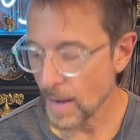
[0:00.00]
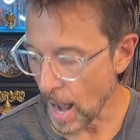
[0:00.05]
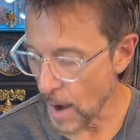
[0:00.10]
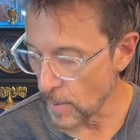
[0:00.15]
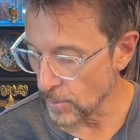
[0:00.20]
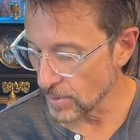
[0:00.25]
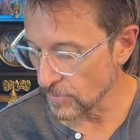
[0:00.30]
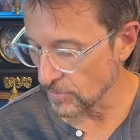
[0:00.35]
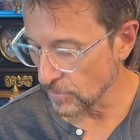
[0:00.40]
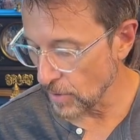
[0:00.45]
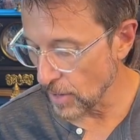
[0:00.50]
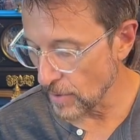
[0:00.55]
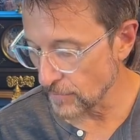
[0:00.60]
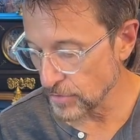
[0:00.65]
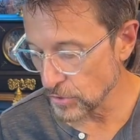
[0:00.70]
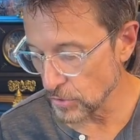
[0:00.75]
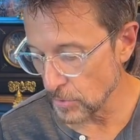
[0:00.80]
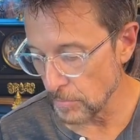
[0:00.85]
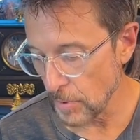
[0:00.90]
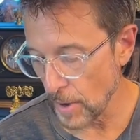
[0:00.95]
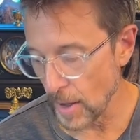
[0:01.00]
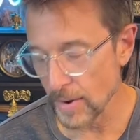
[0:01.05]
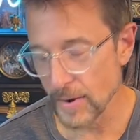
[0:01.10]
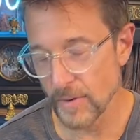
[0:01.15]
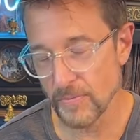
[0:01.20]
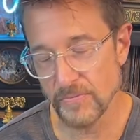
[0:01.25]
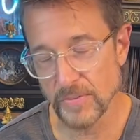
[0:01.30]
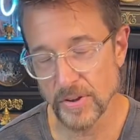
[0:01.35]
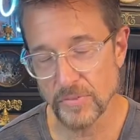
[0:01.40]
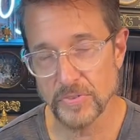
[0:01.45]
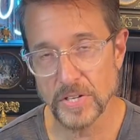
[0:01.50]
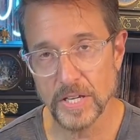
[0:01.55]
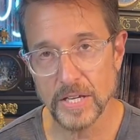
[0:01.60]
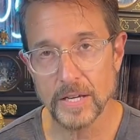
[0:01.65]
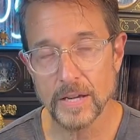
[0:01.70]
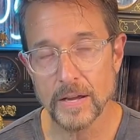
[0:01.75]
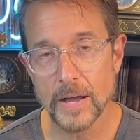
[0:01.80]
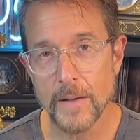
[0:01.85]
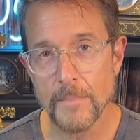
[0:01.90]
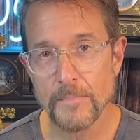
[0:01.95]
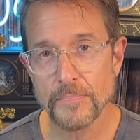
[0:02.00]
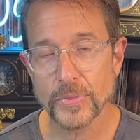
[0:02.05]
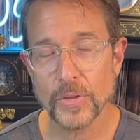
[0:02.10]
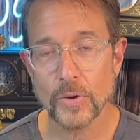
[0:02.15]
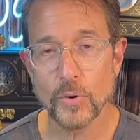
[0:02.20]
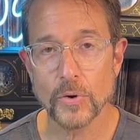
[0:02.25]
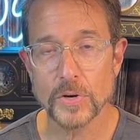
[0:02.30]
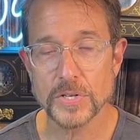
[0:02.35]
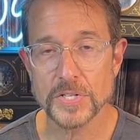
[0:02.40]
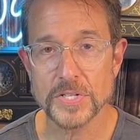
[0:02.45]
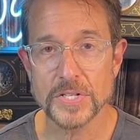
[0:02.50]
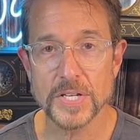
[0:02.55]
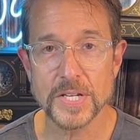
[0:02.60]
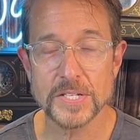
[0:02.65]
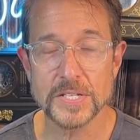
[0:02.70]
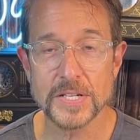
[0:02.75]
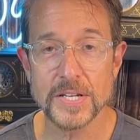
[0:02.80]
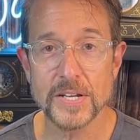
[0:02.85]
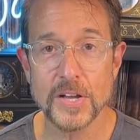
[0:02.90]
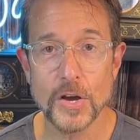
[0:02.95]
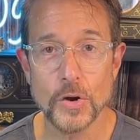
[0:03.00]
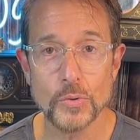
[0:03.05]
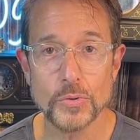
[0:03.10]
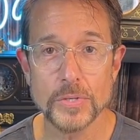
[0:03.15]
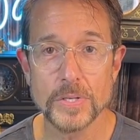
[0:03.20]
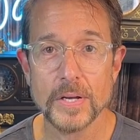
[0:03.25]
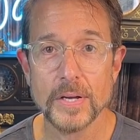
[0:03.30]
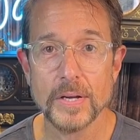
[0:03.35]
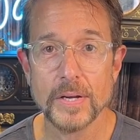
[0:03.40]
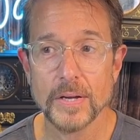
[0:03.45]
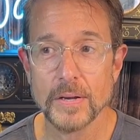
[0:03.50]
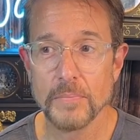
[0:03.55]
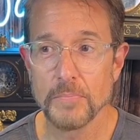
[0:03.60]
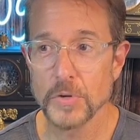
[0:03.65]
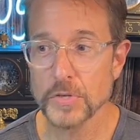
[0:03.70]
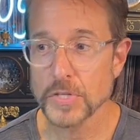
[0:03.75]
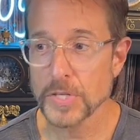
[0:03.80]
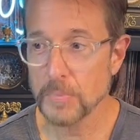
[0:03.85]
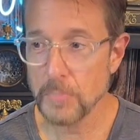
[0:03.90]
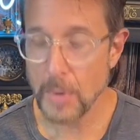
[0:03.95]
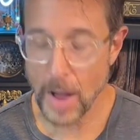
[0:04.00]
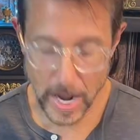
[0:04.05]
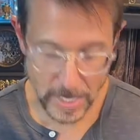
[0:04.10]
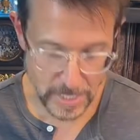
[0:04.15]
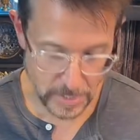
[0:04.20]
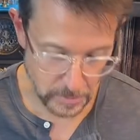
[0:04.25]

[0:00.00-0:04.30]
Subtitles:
I would have loved to have bought a 50 or a 60 note music box,